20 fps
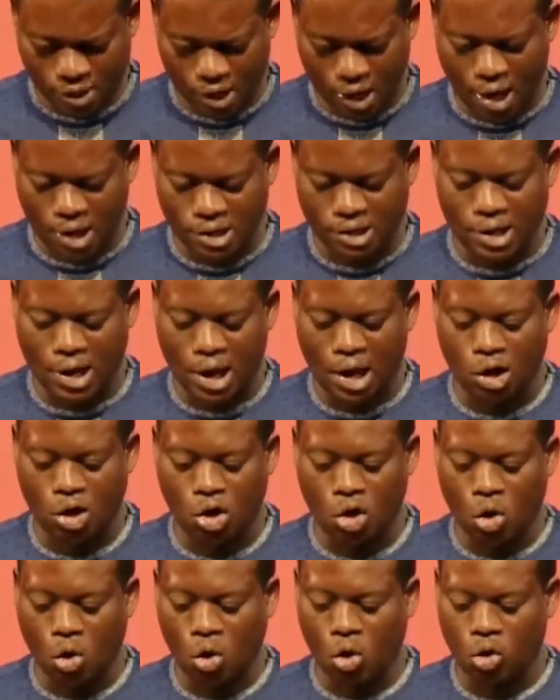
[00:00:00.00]
and their
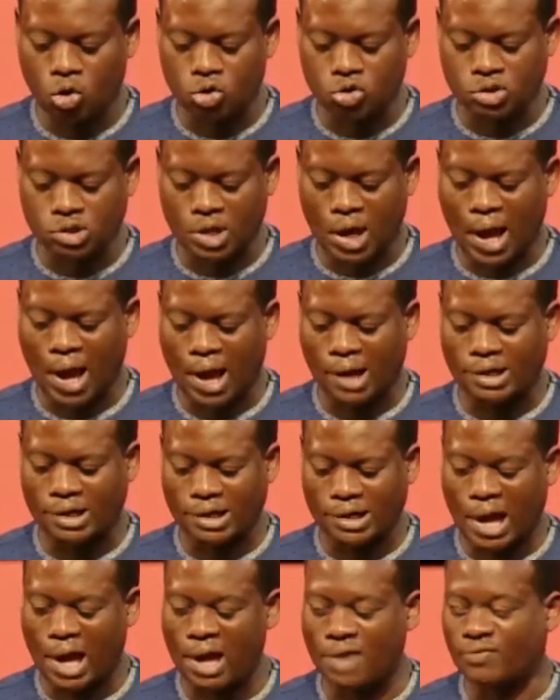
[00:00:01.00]
laws are
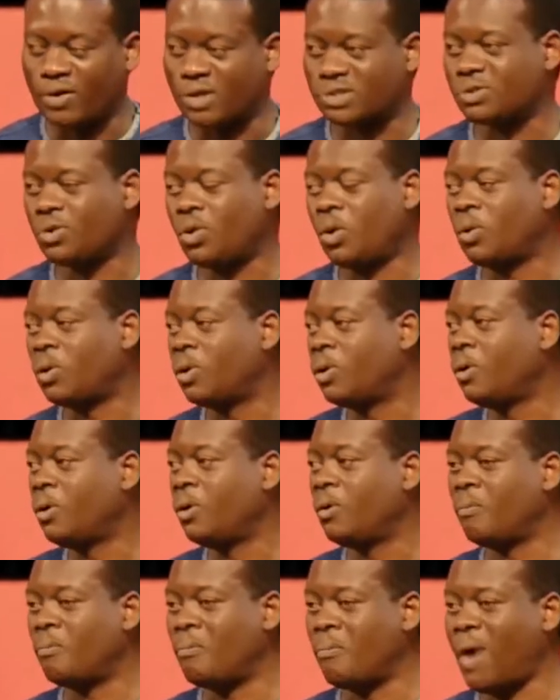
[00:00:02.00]
diverse. Oh,
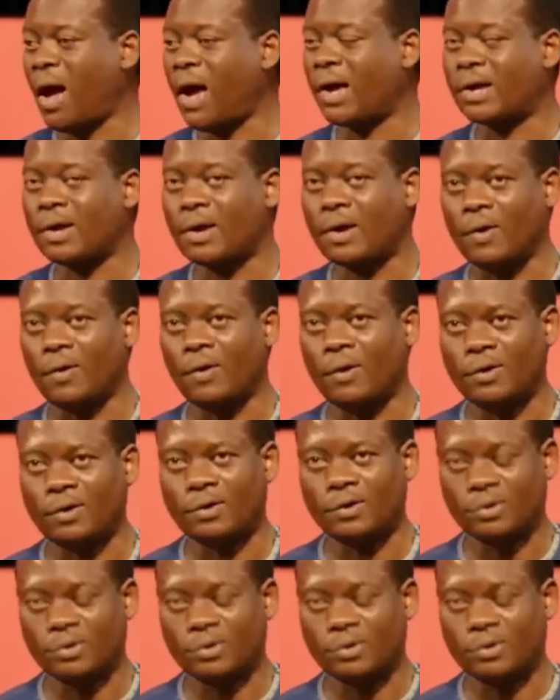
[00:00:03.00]
my God.